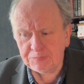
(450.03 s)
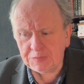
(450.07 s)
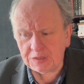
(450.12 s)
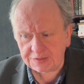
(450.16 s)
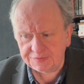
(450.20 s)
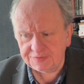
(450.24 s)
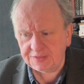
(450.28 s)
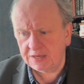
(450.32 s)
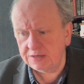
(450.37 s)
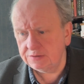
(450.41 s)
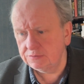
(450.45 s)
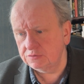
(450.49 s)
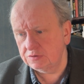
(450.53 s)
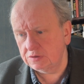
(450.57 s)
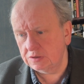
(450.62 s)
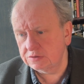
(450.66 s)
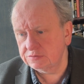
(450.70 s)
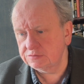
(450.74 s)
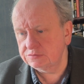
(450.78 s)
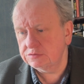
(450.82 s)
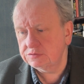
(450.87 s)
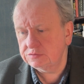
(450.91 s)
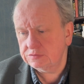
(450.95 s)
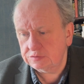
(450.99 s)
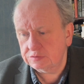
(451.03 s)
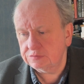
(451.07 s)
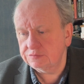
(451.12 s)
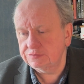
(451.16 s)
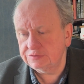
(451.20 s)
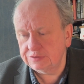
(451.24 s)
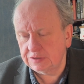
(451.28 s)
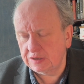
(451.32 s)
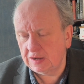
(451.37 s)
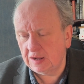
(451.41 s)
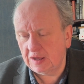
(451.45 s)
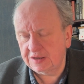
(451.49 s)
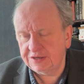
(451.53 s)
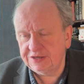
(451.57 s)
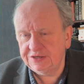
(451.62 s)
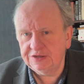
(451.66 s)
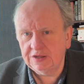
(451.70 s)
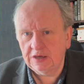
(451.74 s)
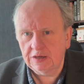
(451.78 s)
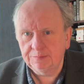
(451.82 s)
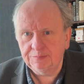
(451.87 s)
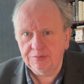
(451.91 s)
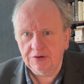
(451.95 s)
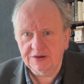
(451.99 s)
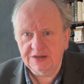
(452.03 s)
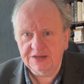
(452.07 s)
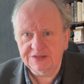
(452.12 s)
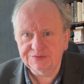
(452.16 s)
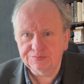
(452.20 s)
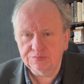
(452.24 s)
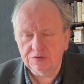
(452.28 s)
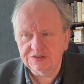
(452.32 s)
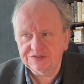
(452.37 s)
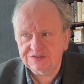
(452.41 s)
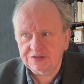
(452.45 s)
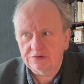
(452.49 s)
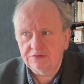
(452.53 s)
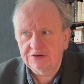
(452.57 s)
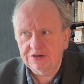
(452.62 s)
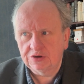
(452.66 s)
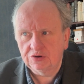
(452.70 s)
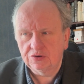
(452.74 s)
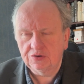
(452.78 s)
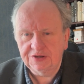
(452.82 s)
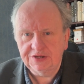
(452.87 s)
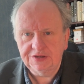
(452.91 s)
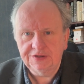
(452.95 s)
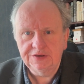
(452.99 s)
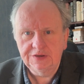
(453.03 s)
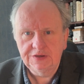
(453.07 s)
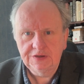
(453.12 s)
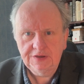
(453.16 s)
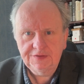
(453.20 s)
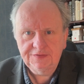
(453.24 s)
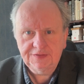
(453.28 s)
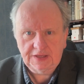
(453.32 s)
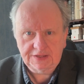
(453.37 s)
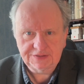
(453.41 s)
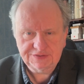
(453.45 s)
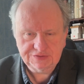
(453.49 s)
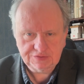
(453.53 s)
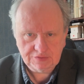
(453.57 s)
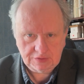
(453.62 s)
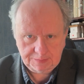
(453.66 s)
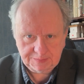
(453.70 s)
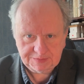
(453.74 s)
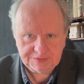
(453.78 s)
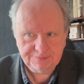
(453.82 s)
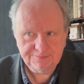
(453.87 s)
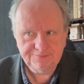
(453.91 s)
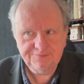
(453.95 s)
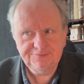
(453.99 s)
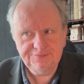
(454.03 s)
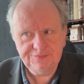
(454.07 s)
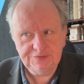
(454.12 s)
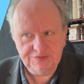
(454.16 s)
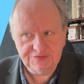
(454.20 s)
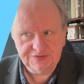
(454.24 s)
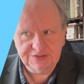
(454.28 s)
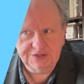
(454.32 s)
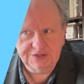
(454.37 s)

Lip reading: Then, yeah, you know how podcast works. I recorded that script using